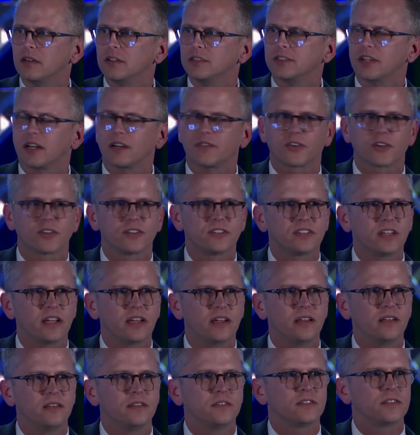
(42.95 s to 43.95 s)
Jennifer
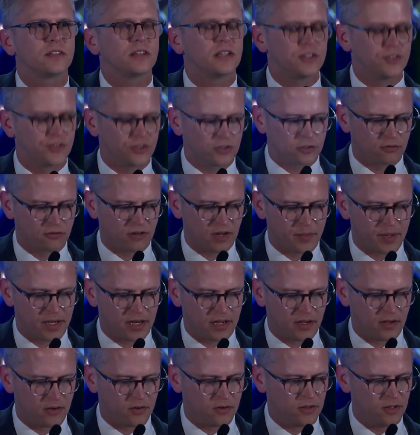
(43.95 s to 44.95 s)
Staines, and Jill
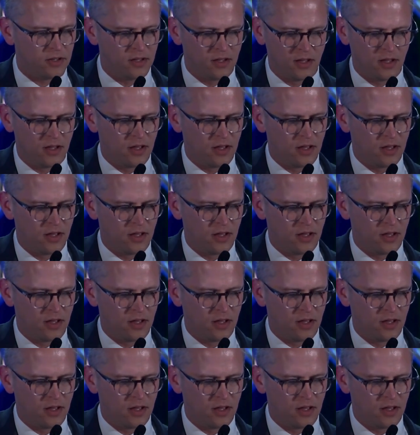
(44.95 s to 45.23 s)
Grebenau.